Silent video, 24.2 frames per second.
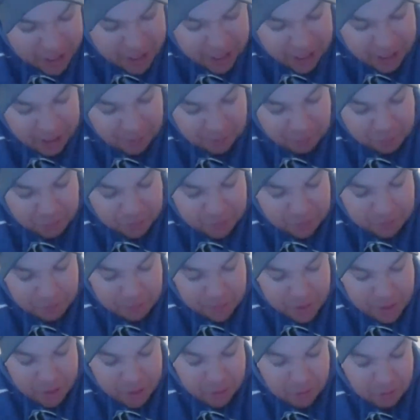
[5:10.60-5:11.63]
Um,
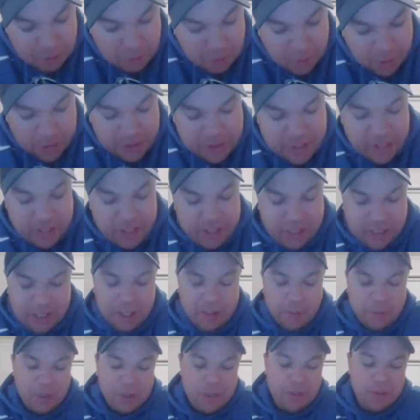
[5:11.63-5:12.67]
what is it that you
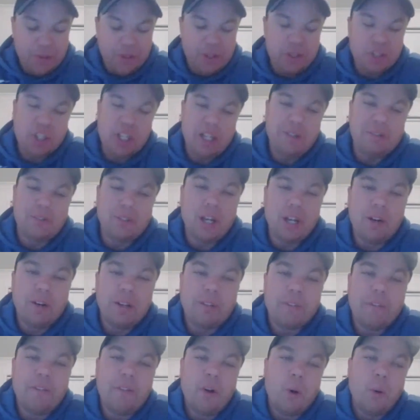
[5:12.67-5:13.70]
want to achieve going
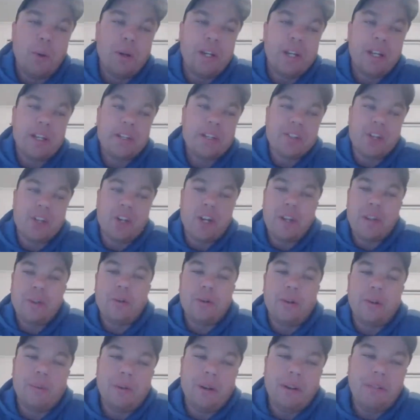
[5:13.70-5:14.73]
forward as either
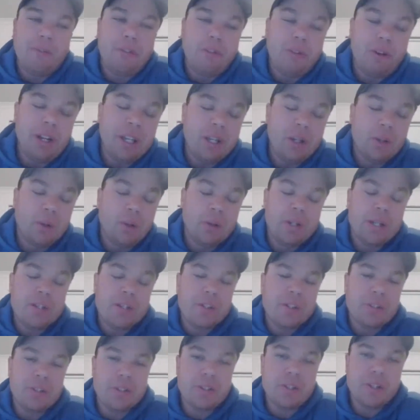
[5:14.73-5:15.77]
a referee or as
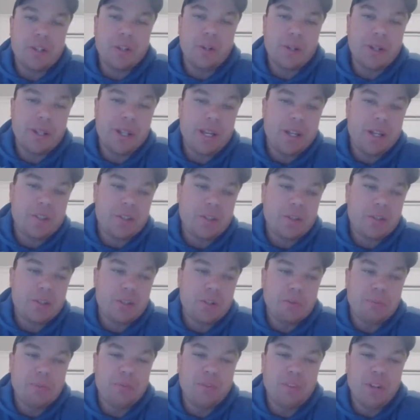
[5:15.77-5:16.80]
a
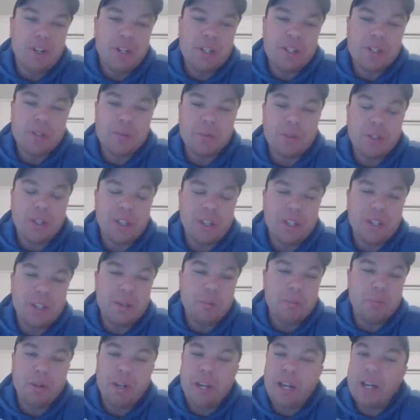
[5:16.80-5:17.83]
supervisor within the
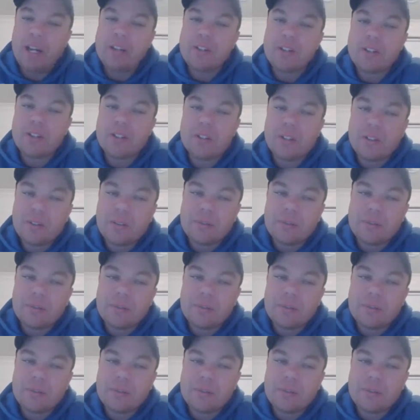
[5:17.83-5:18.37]
branch?